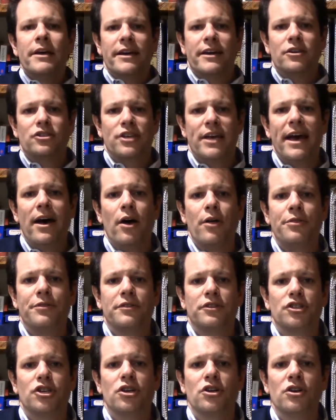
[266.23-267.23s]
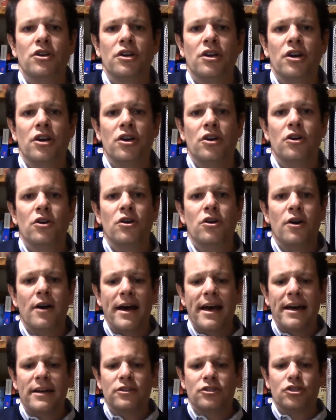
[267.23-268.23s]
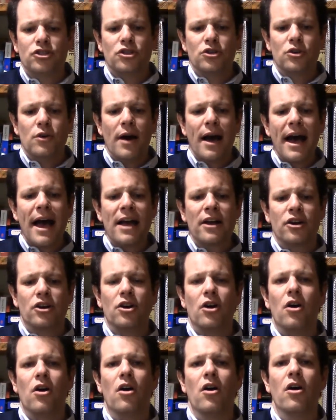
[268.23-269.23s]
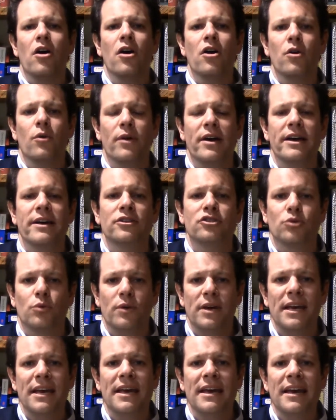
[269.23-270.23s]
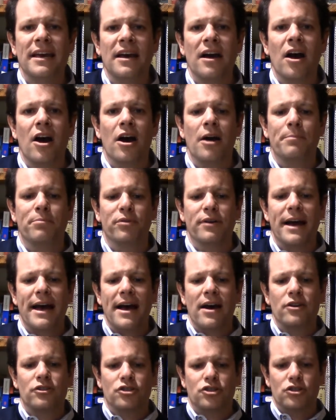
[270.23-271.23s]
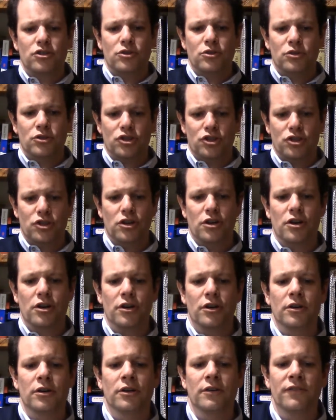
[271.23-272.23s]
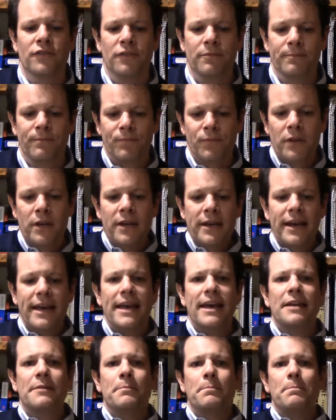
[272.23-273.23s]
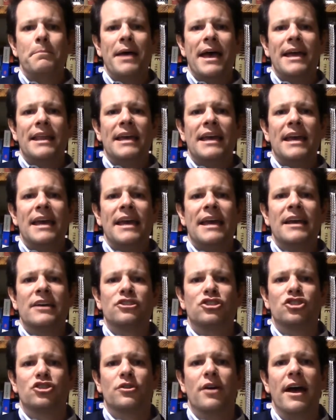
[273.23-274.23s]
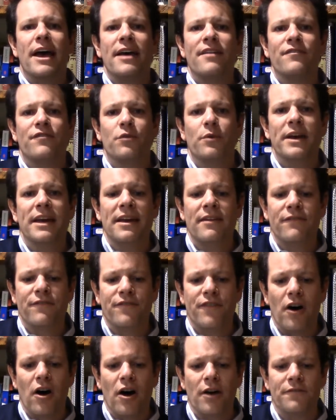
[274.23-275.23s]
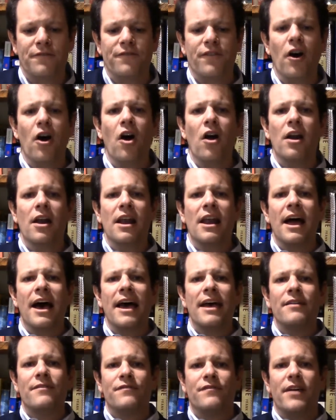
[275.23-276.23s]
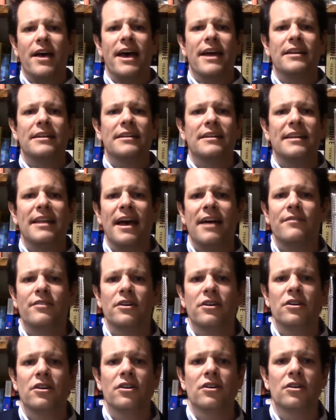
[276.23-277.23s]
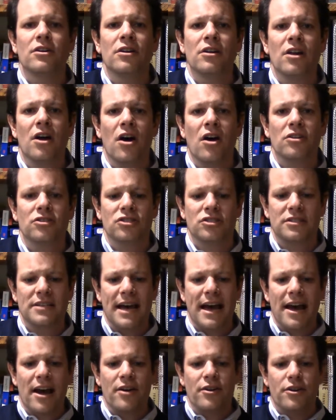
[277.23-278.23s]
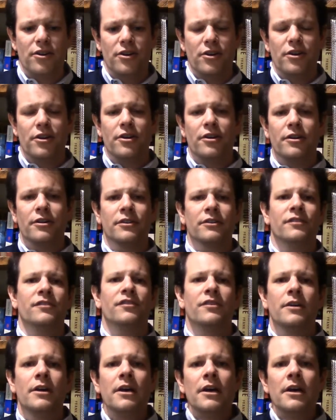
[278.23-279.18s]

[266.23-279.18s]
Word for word: Here's health to you and to our corps, which we are proud to serve. In many a strife we fought for life and never lost our nerve.